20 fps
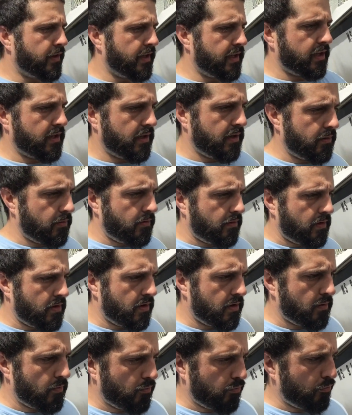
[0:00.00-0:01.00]
thing
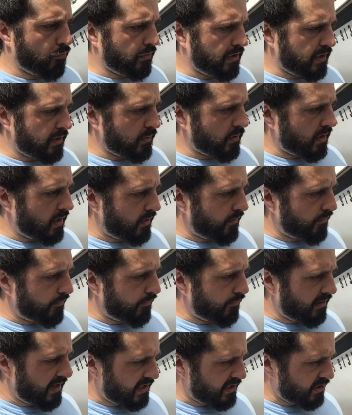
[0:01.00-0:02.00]
and redo it all
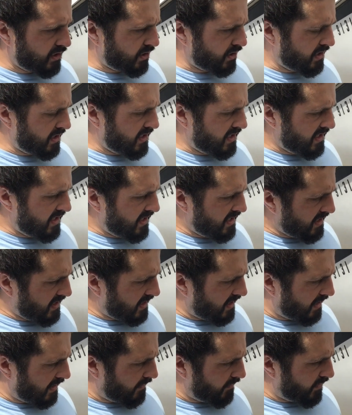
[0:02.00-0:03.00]
fresh.
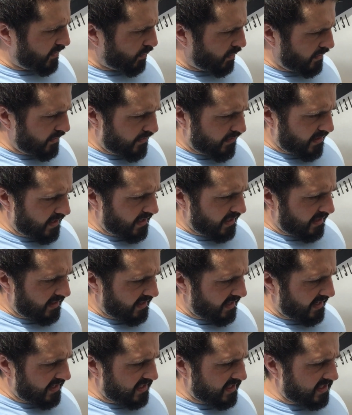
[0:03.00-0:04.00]
The one thing
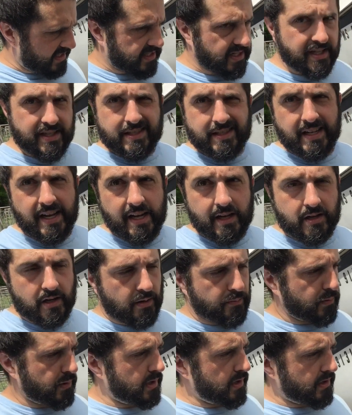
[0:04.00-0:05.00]
that this does not
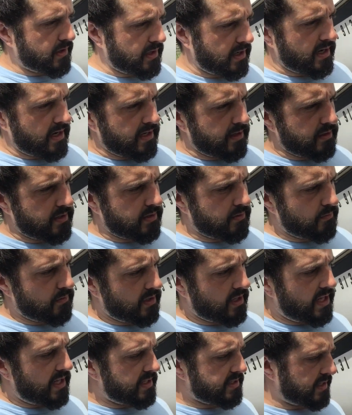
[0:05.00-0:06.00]
come with that I
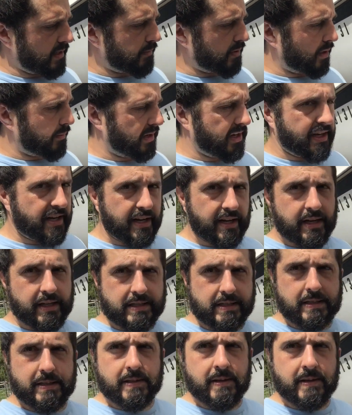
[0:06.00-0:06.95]
realized I probably need is